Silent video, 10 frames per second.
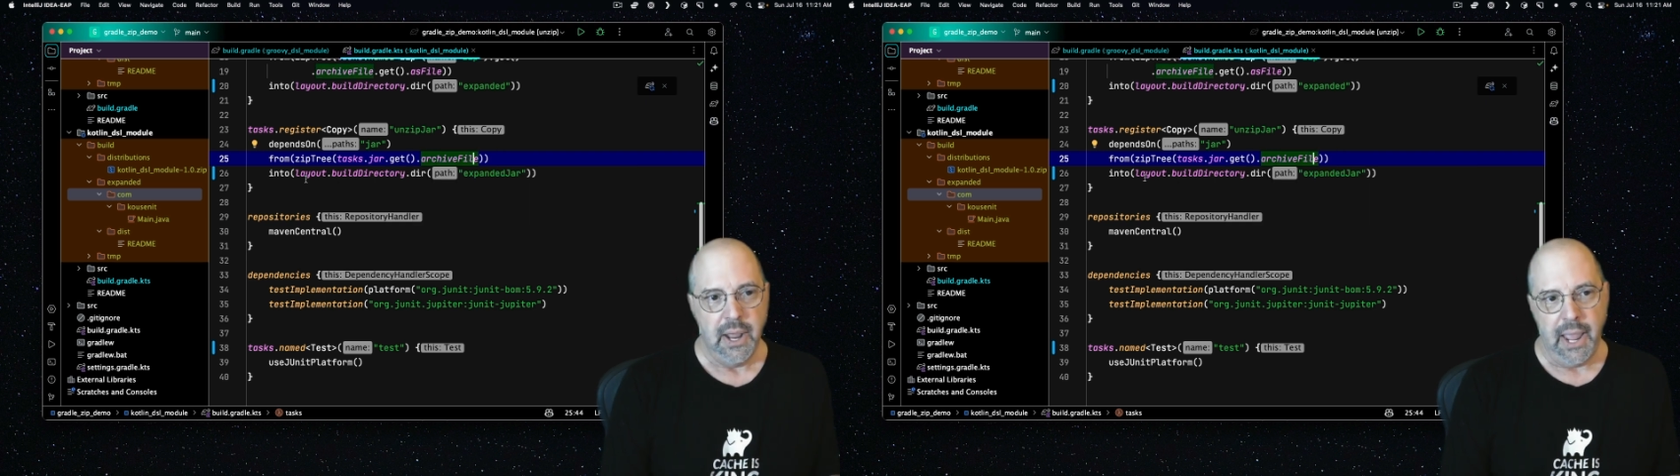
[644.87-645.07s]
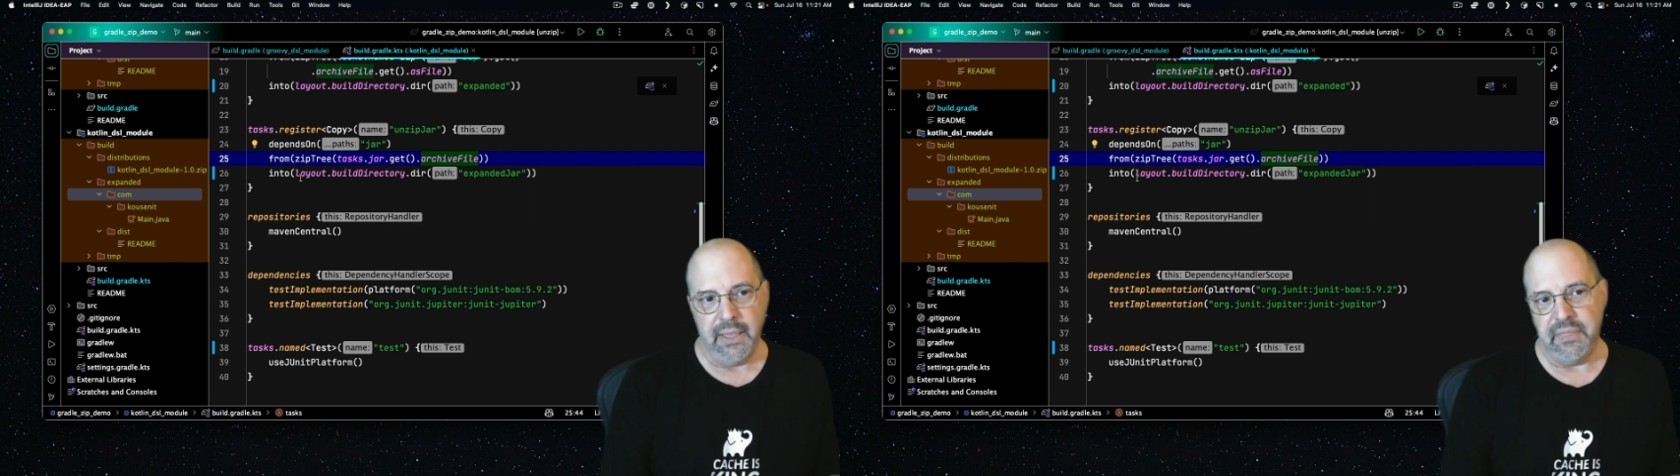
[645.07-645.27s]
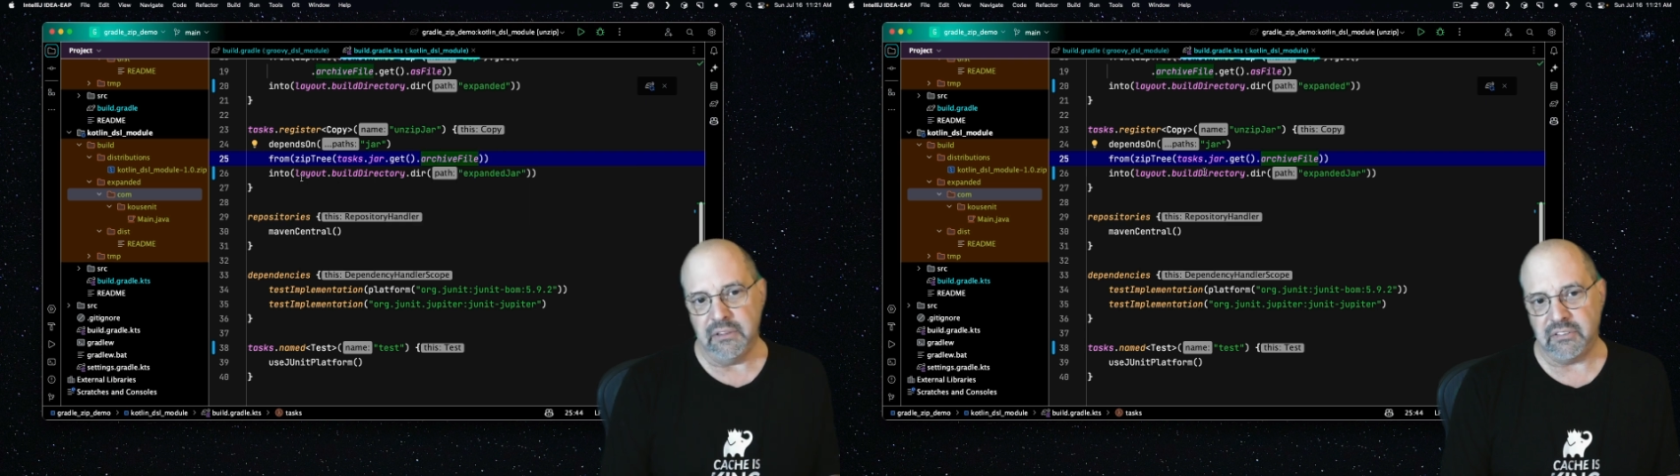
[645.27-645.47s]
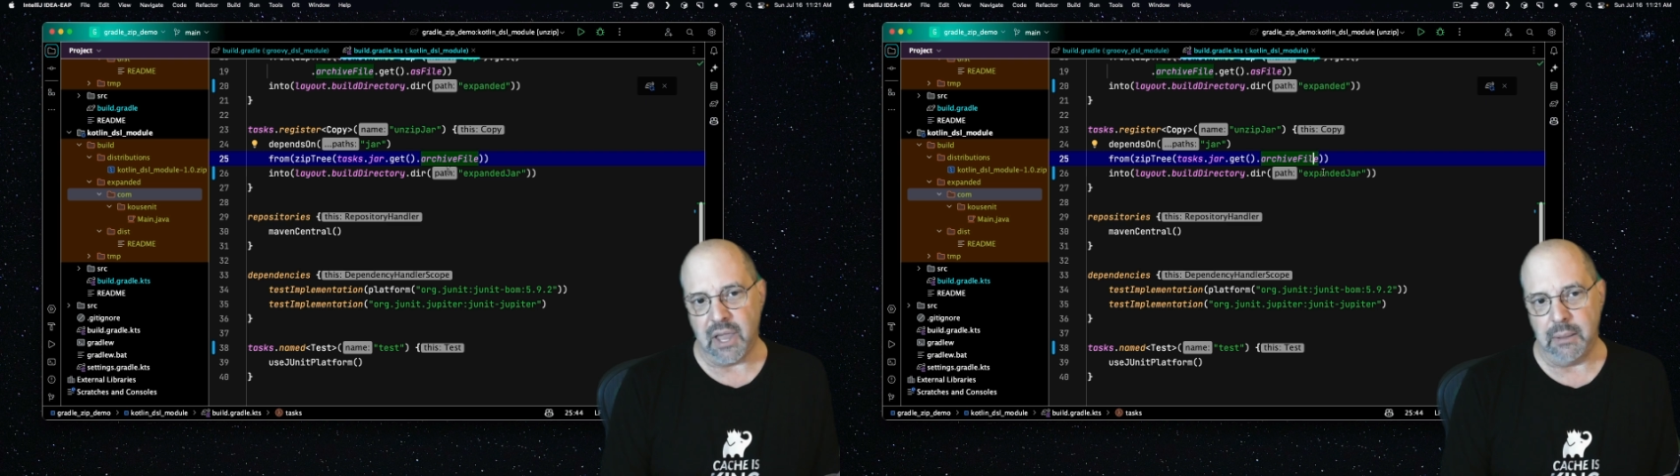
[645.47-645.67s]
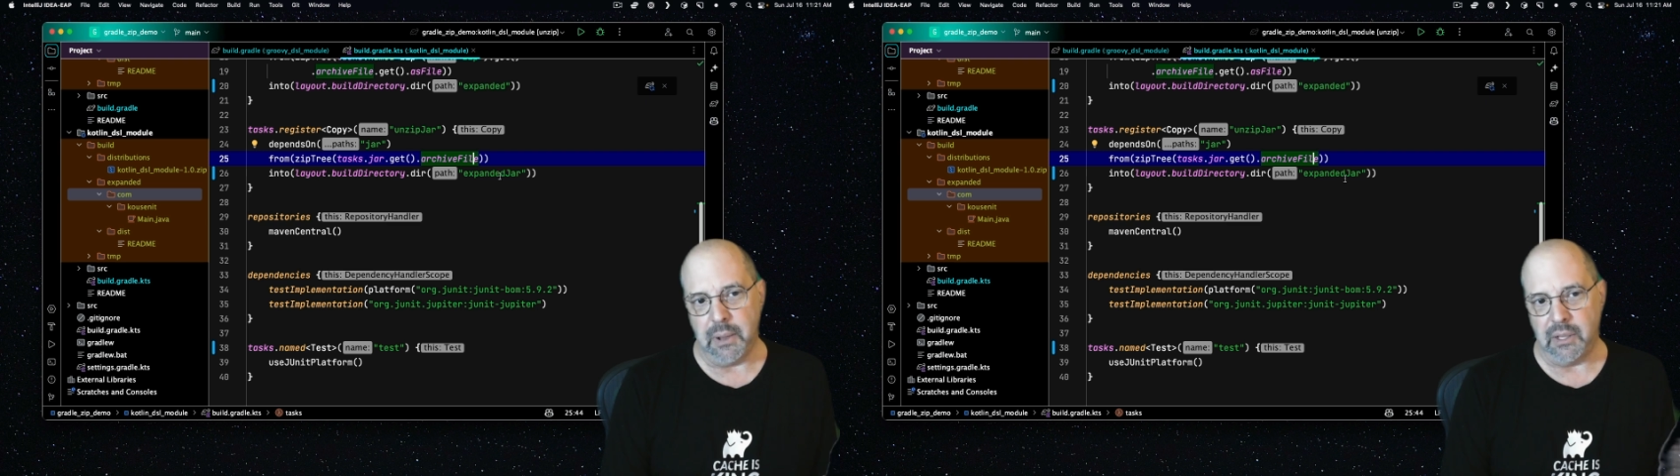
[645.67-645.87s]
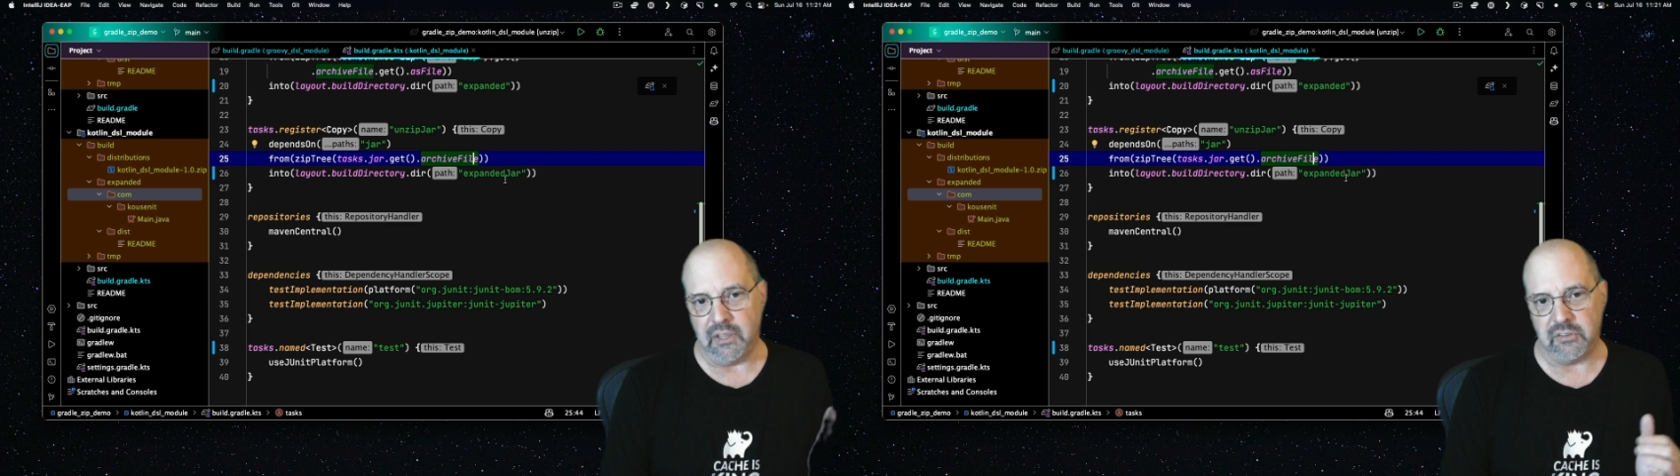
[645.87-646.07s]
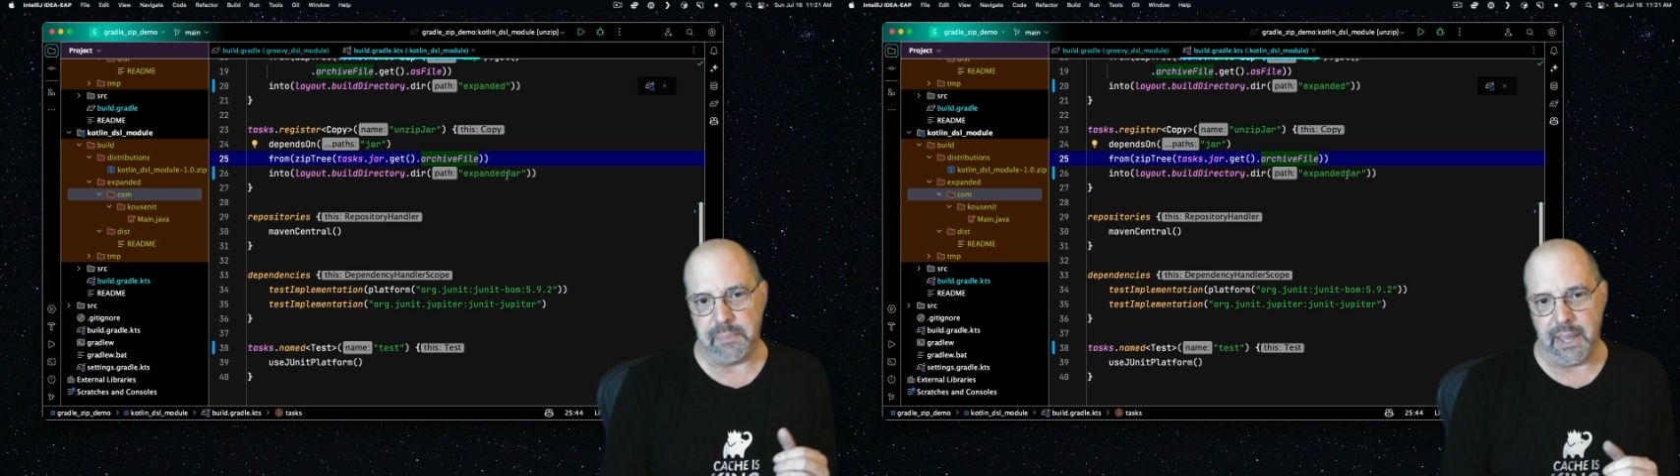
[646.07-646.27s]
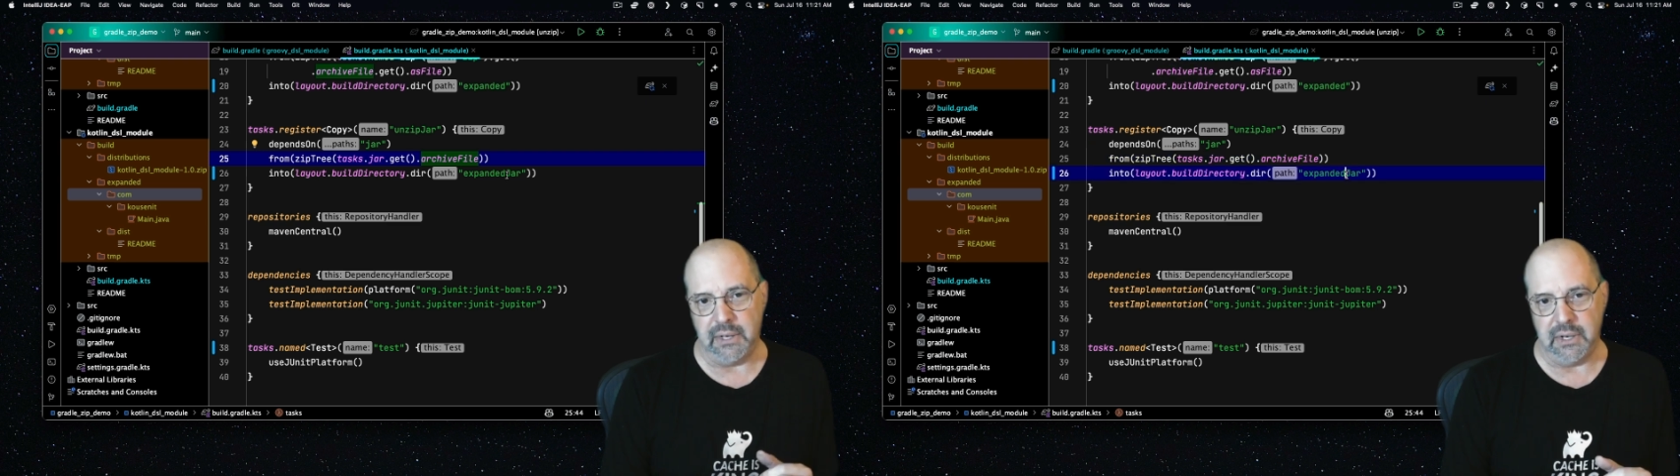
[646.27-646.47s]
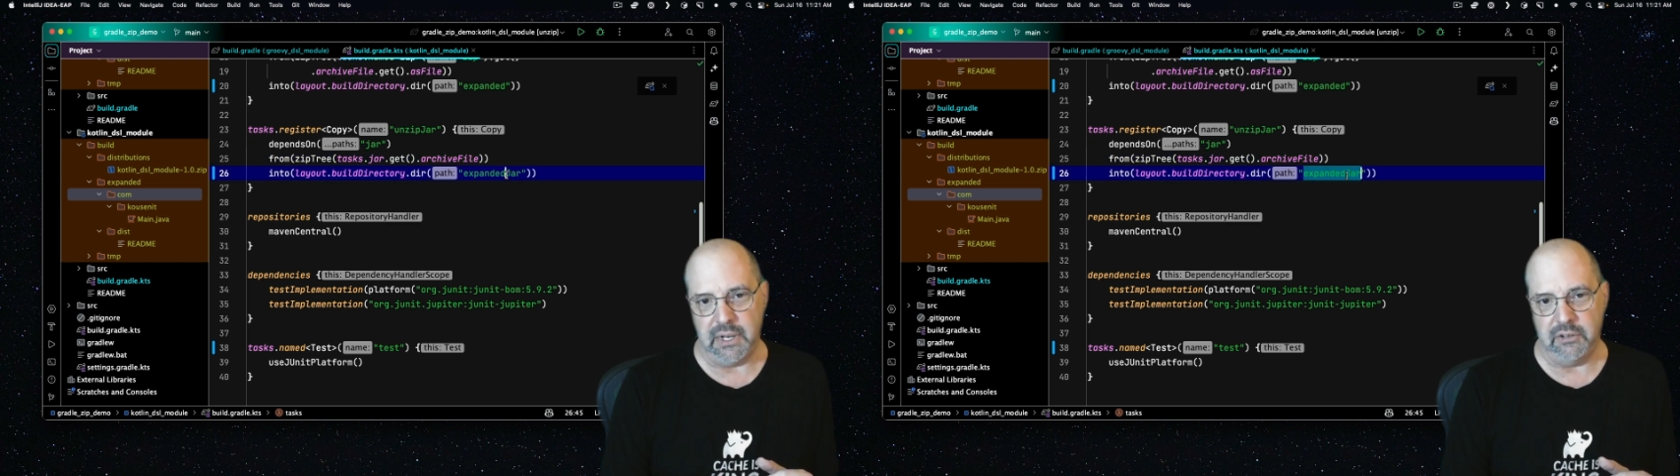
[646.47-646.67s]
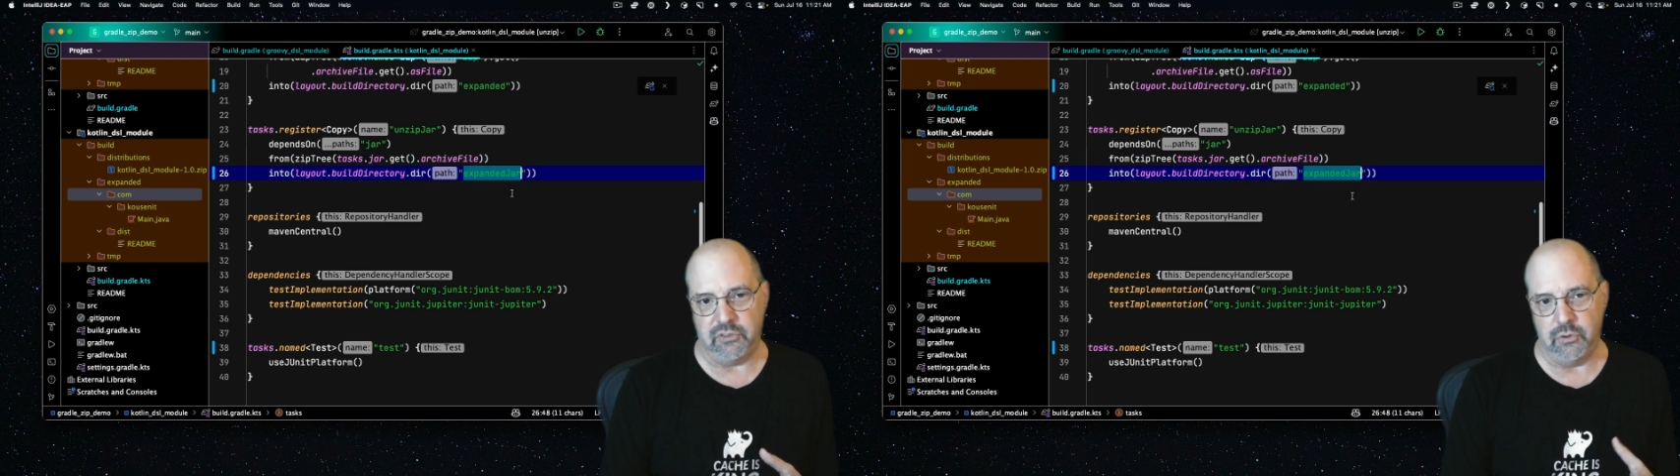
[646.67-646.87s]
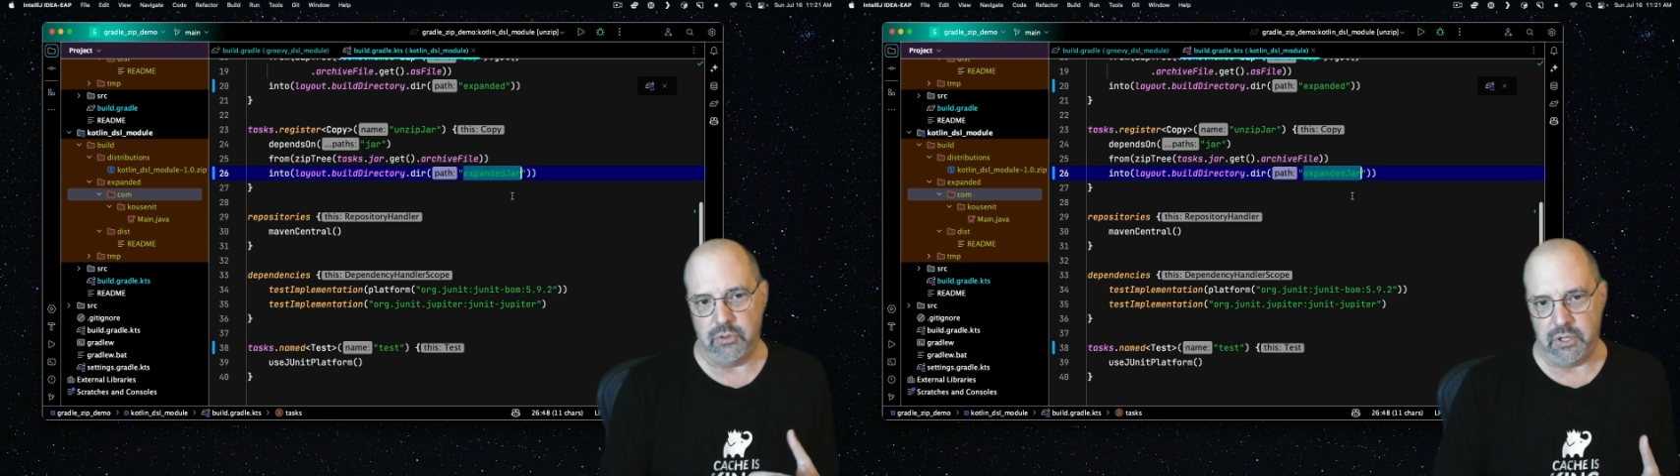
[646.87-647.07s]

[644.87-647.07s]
And this time I'll expand it into